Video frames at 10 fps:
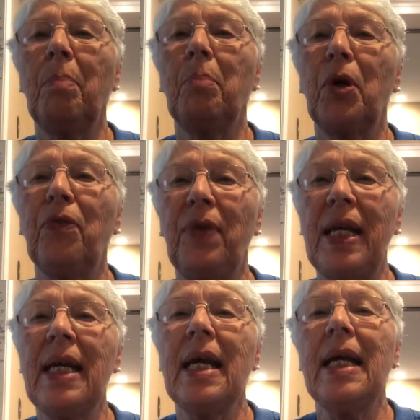Murphy's
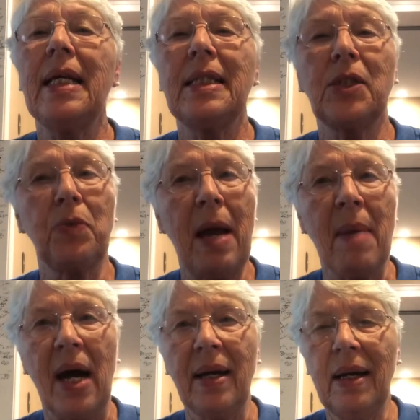
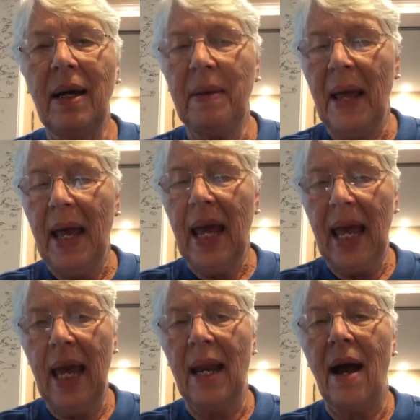grandma,
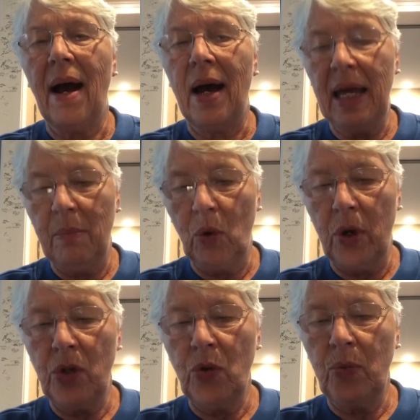and I am
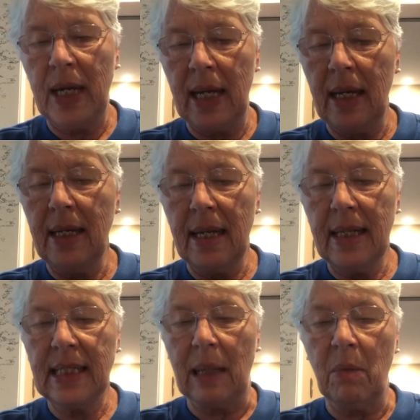going to read
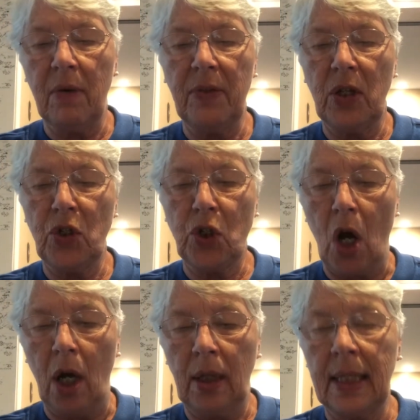some of the
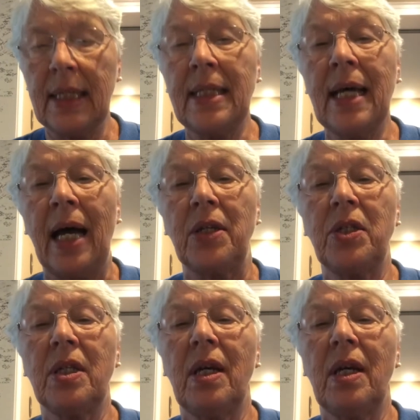Chocolate Touch.